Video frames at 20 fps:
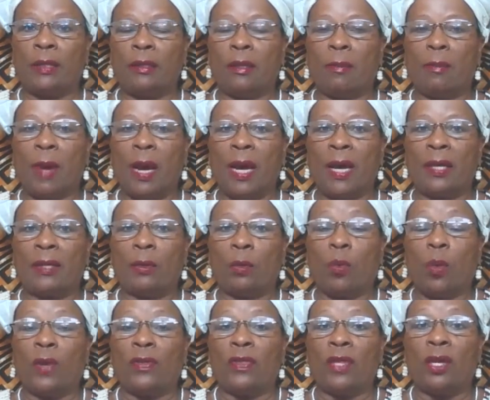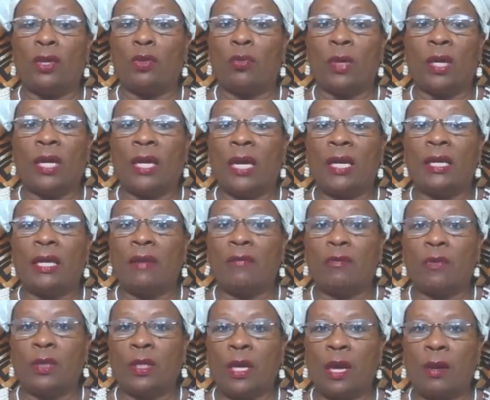the mind, the one thing you cannot live
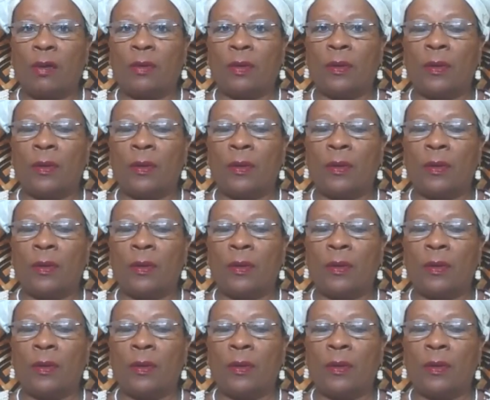without.